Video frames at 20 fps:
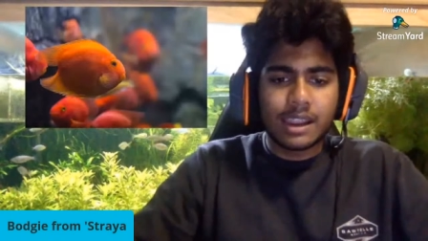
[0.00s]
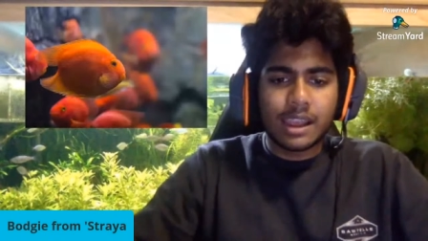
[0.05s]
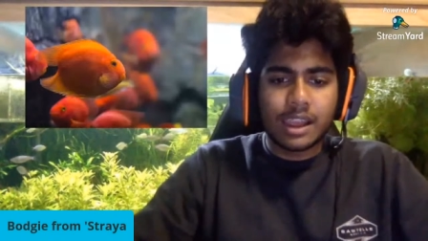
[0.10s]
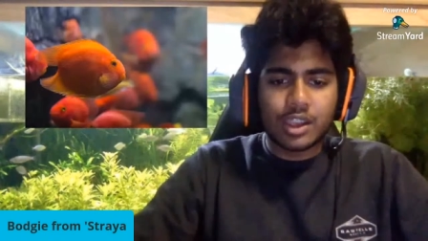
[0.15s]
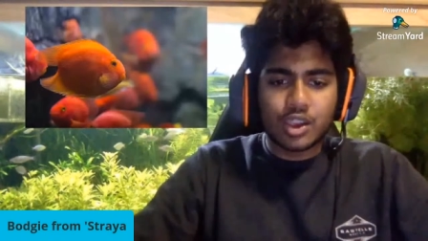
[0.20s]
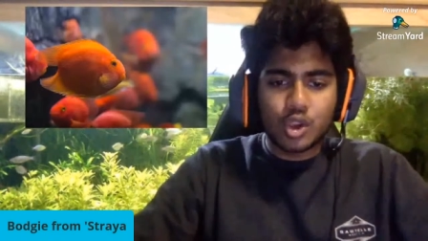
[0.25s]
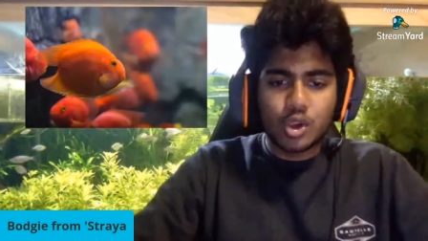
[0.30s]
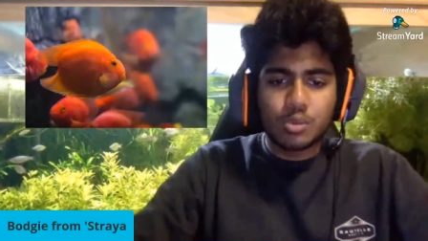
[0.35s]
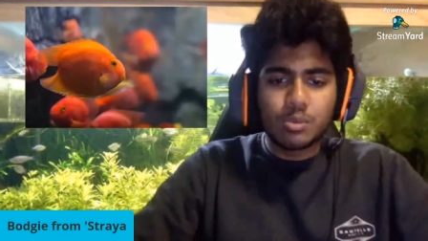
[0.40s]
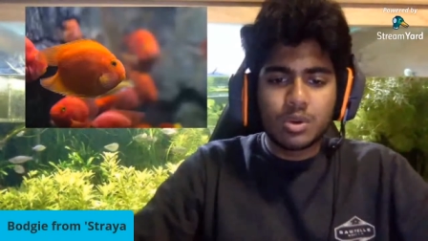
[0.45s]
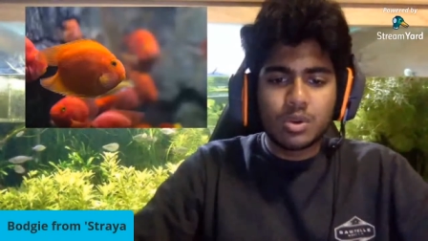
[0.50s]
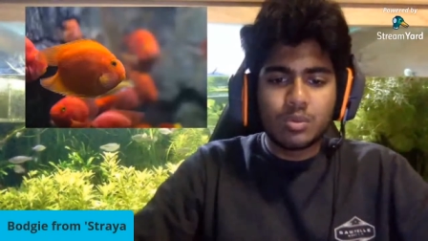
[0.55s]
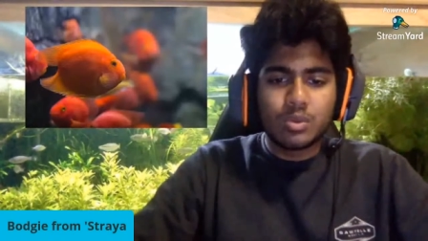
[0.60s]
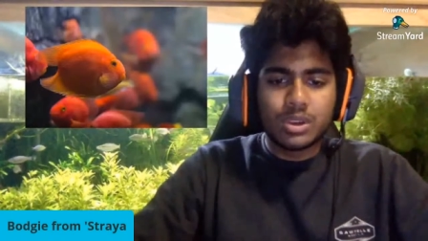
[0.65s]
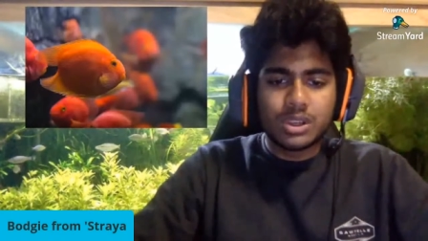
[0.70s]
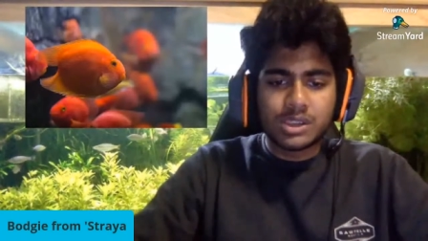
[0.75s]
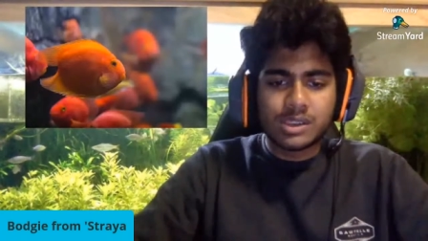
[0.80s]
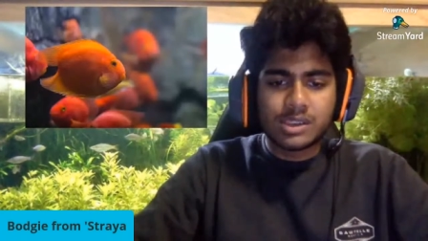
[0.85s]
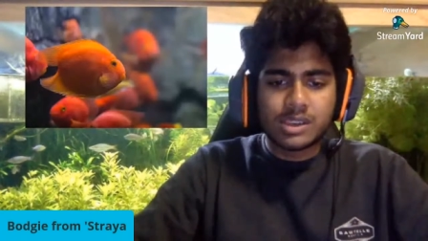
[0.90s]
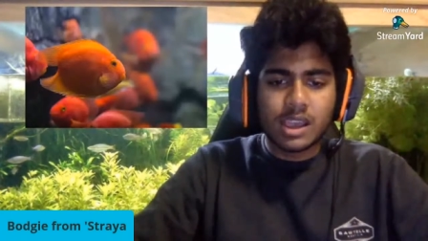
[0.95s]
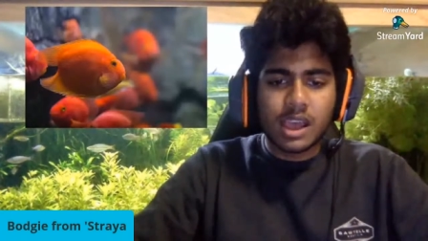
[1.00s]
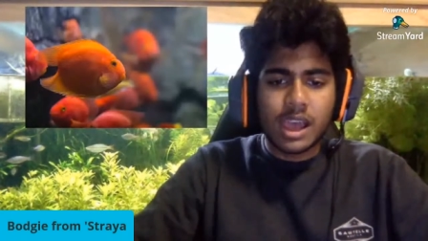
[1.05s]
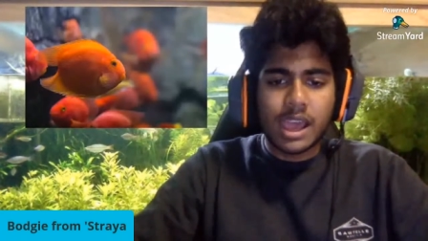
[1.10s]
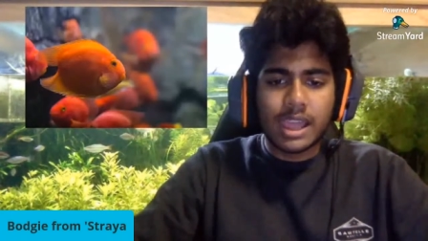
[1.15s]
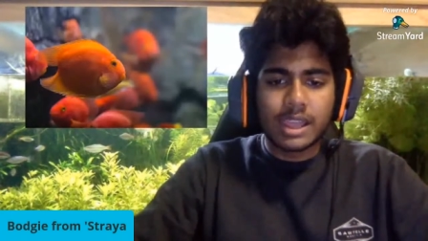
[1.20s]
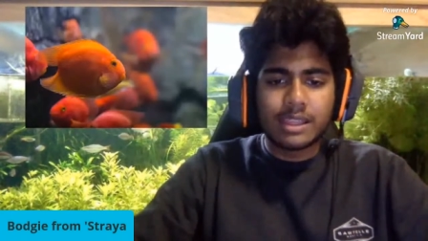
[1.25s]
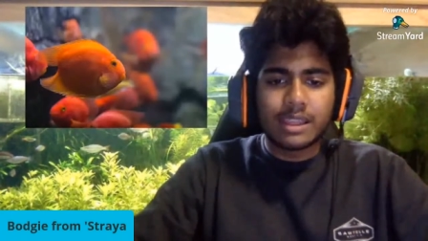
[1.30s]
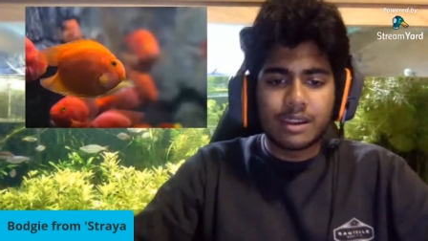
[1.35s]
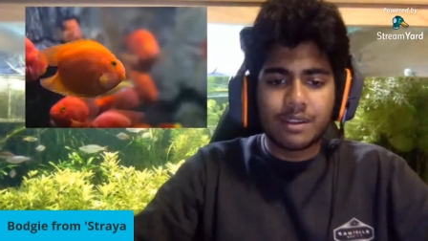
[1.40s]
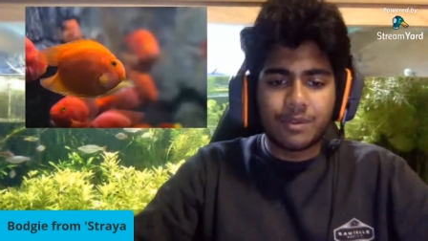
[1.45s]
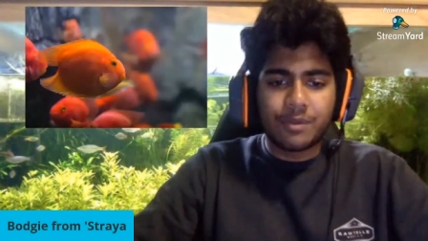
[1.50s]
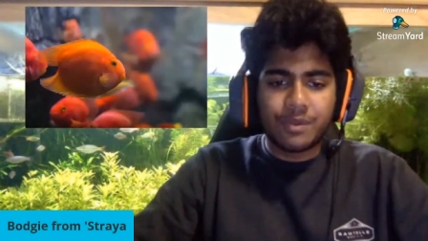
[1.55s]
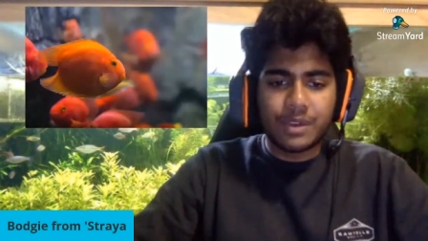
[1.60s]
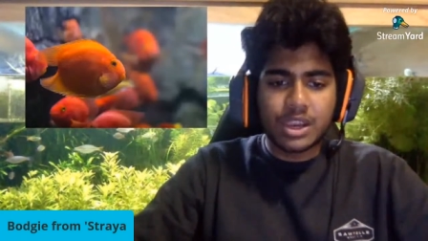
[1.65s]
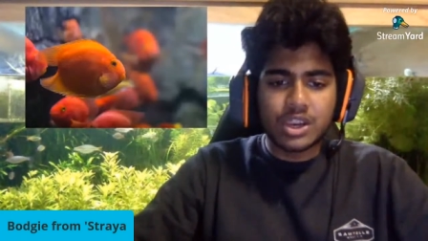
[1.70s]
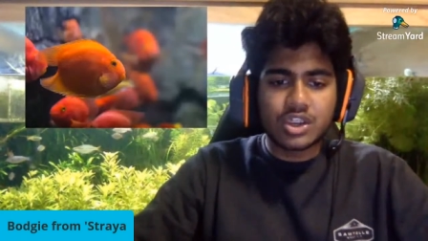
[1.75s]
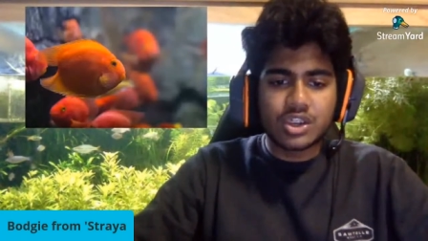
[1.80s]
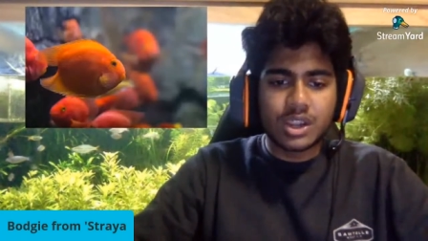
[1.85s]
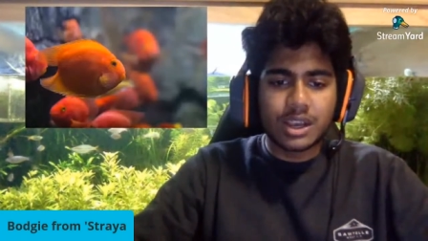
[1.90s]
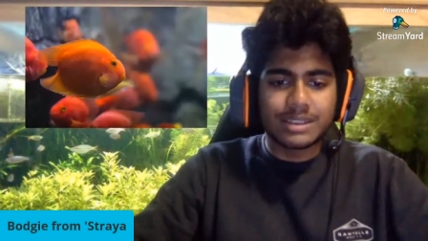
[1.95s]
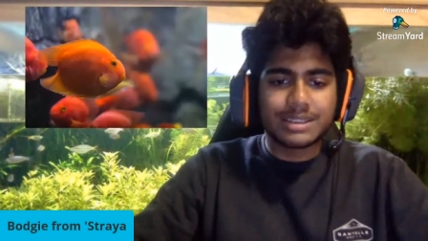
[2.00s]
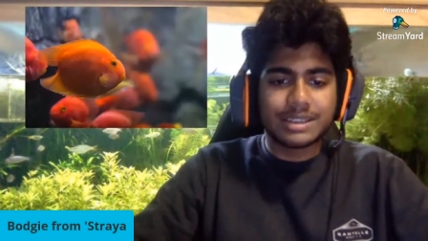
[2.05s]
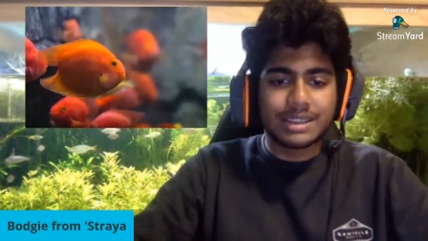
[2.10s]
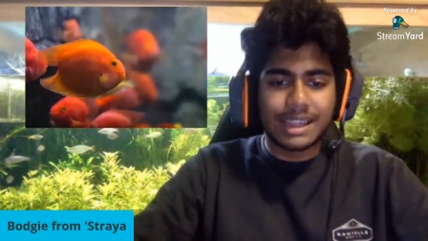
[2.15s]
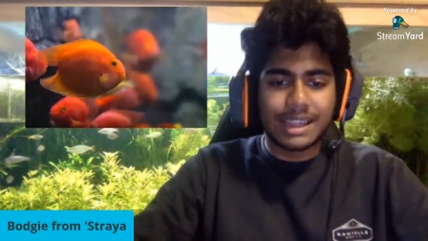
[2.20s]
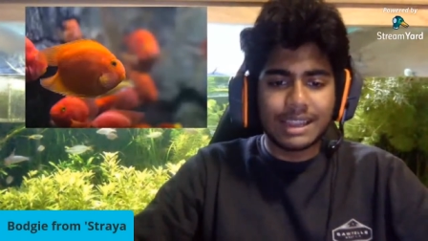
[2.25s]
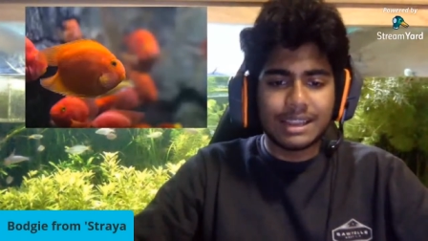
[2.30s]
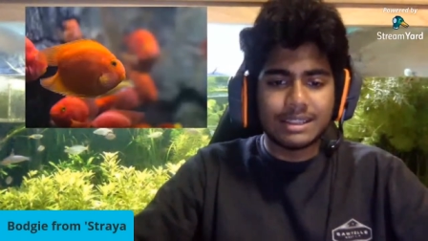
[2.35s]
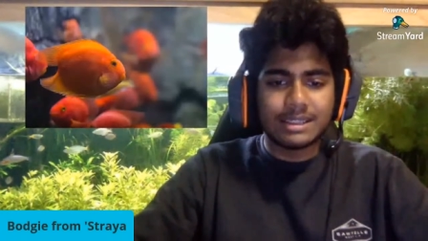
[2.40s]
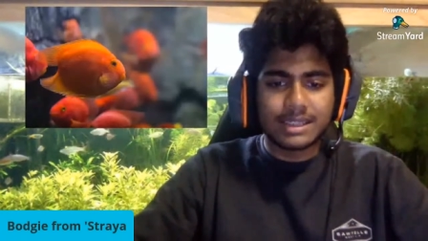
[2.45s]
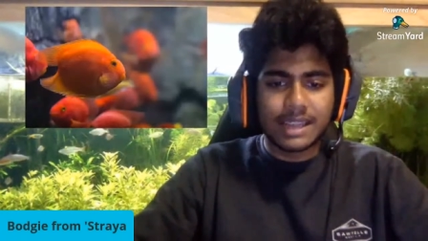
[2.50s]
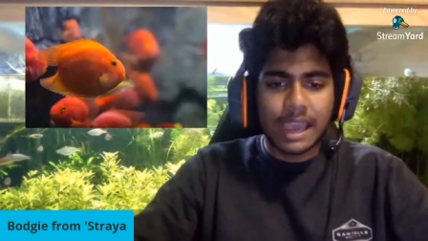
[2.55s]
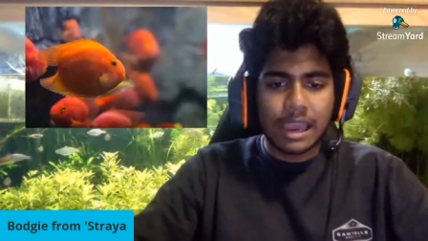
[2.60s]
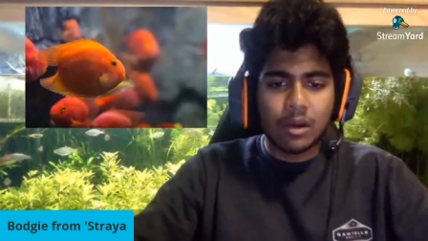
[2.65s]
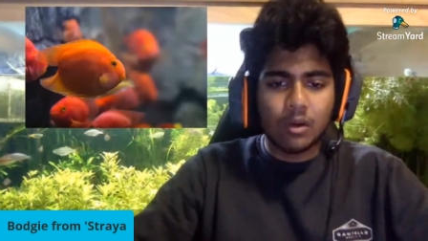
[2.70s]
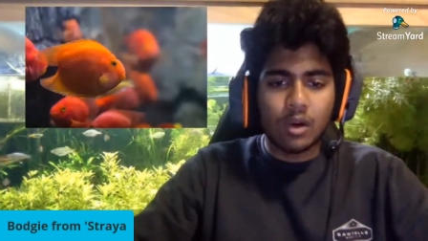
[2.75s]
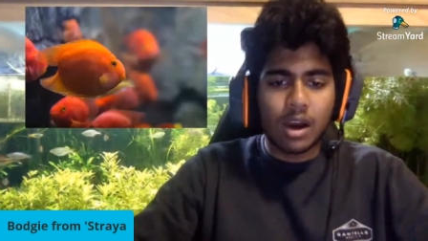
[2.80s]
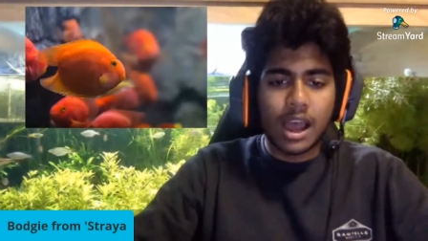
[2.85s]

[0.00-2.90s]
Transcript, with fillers: a human would decide that a fish doesn't need its tail.